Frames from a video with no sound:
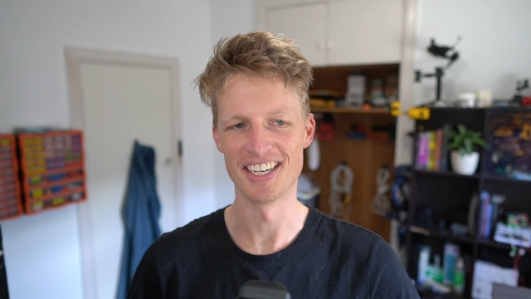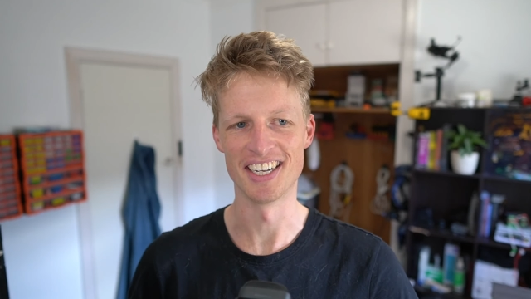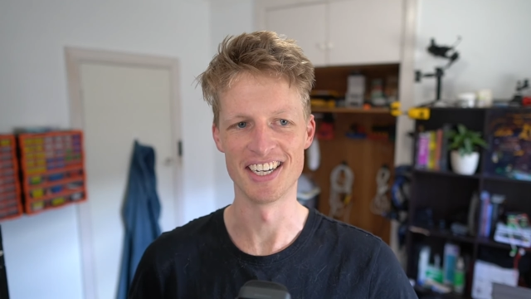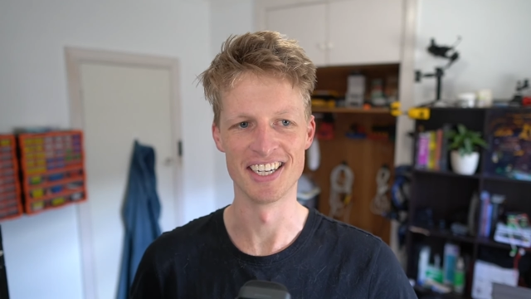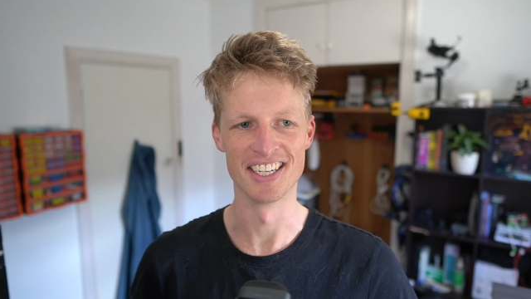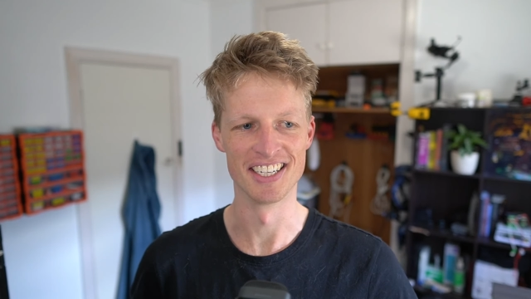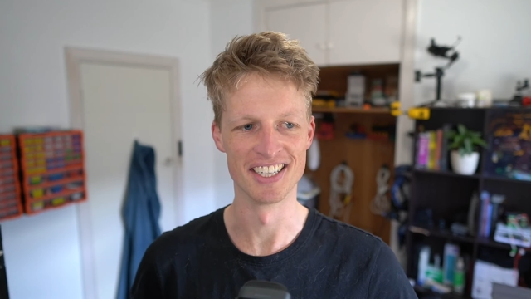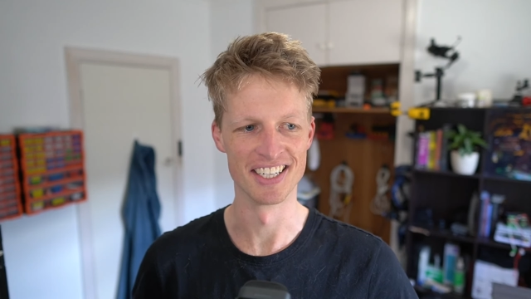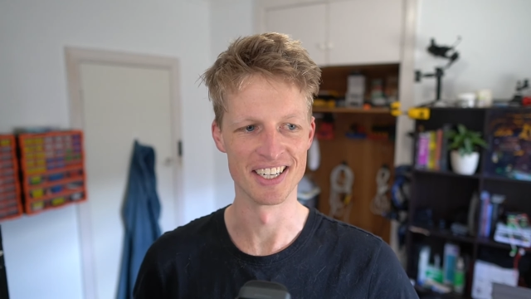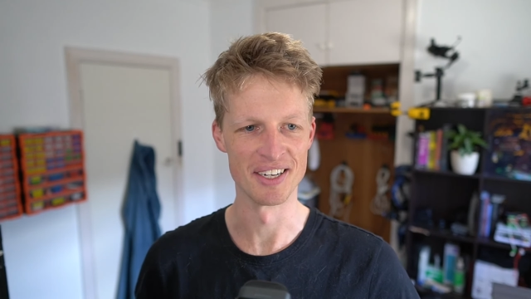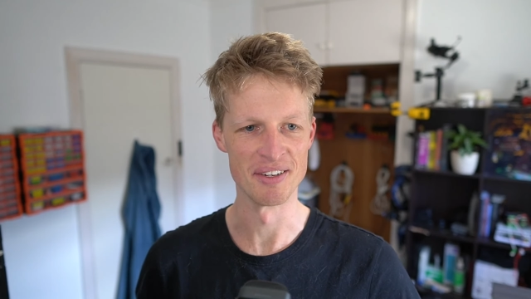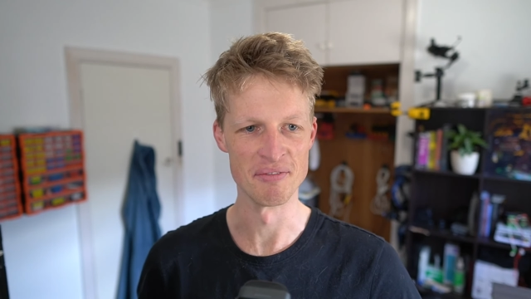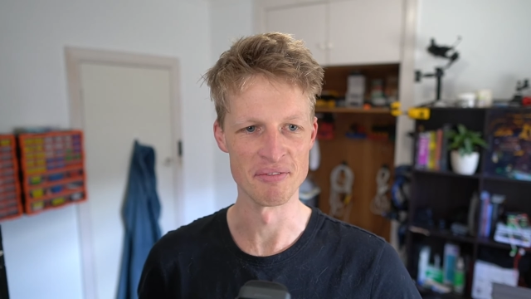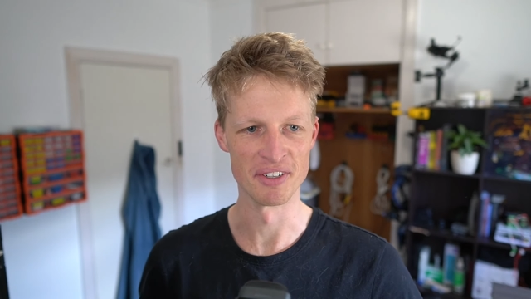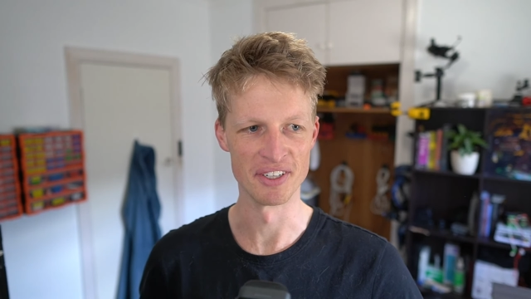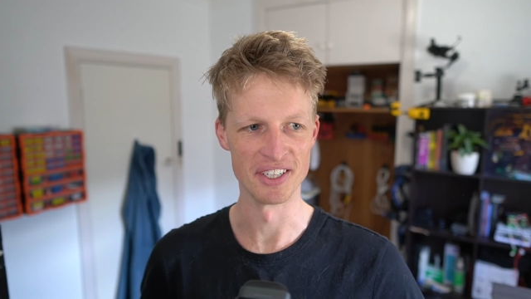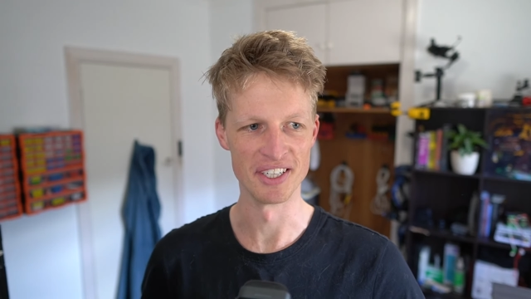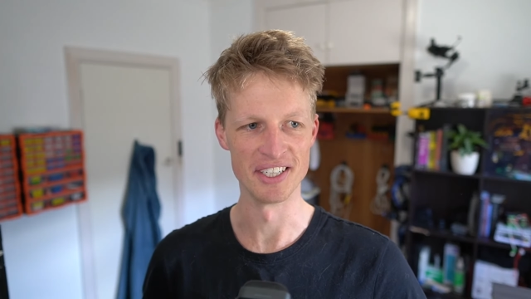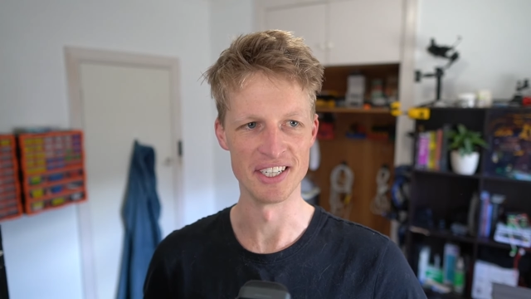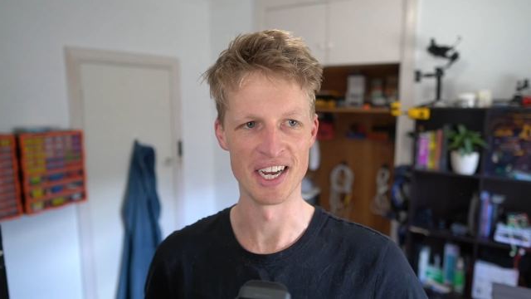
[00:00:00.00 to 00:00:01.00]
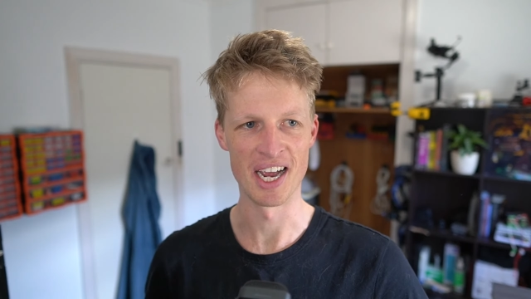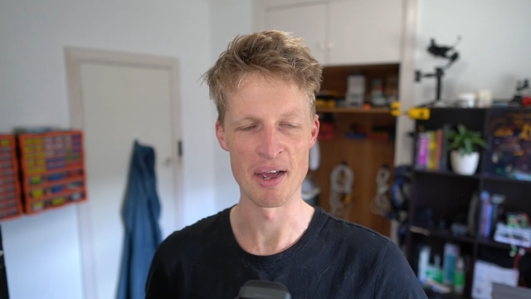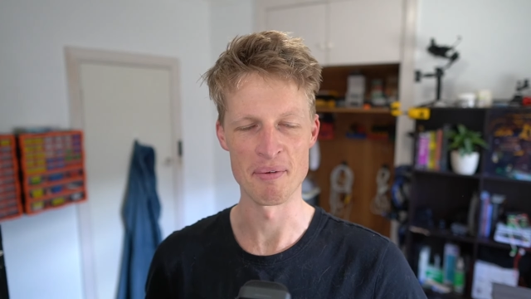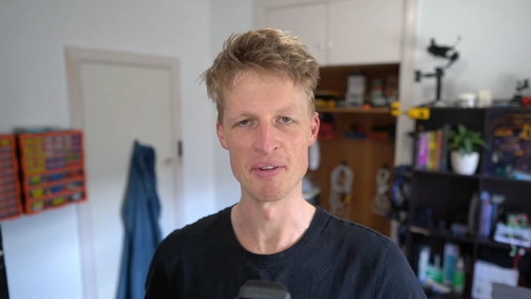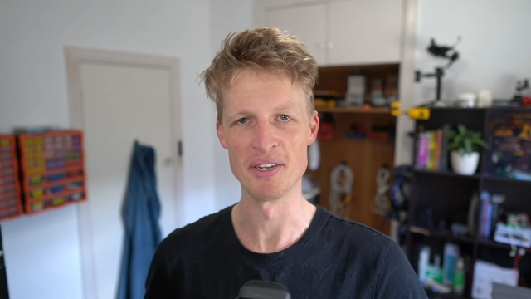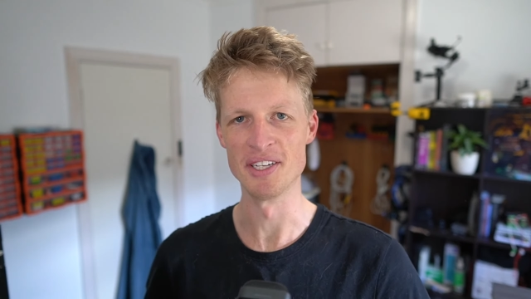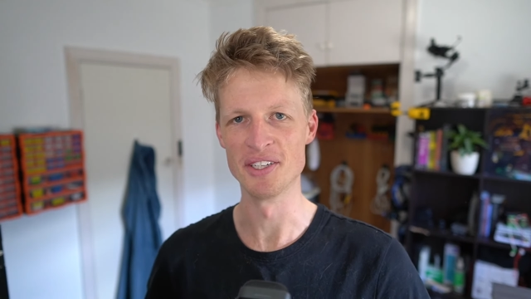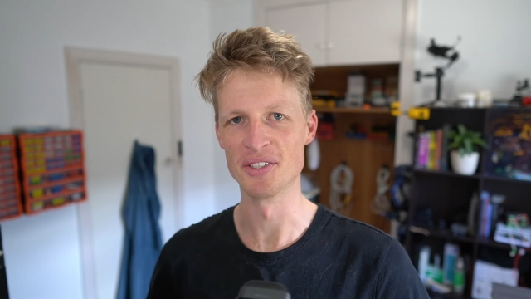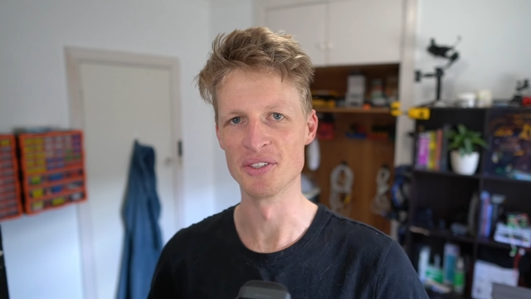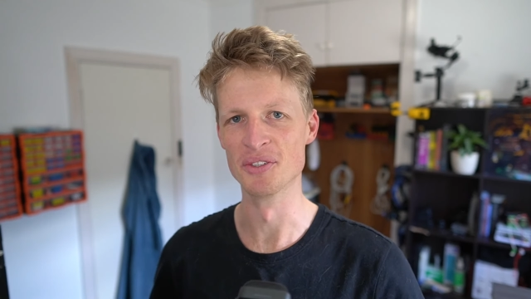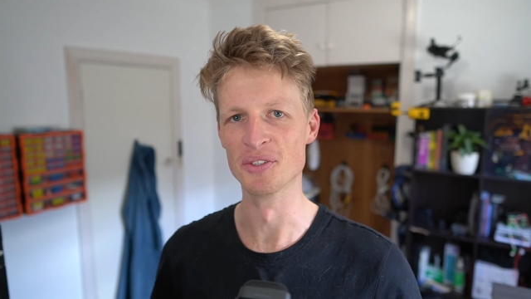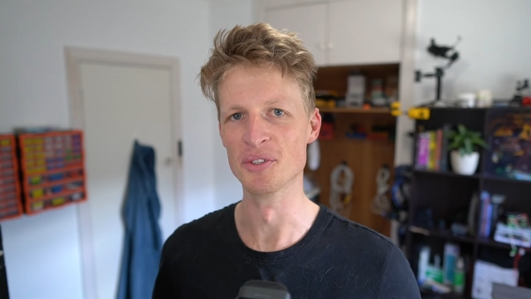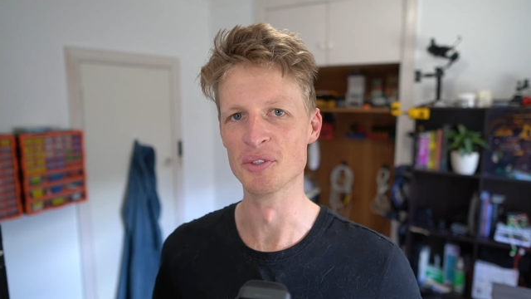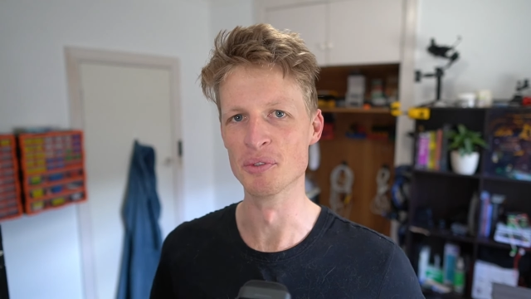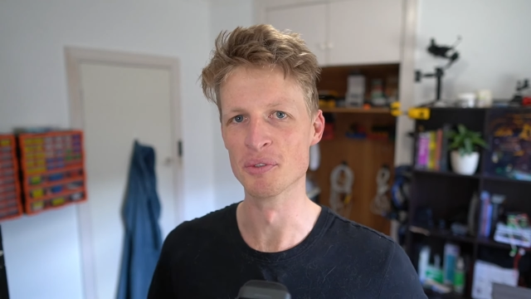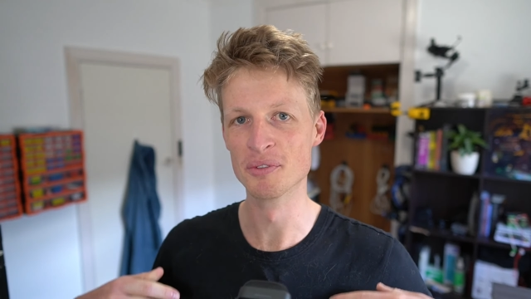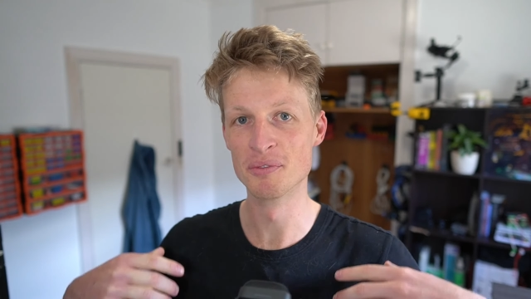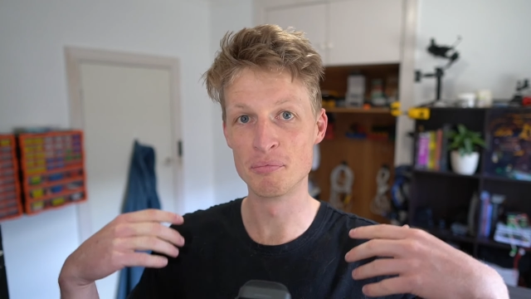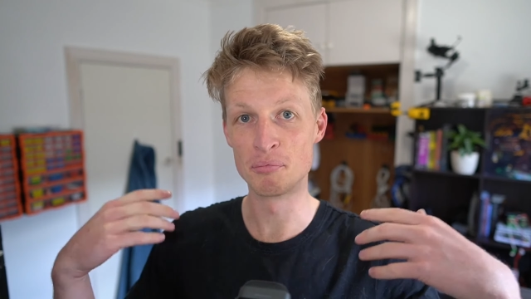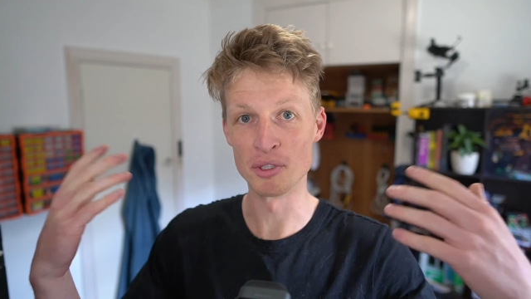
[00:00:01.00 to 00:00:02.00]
and I'm very happy to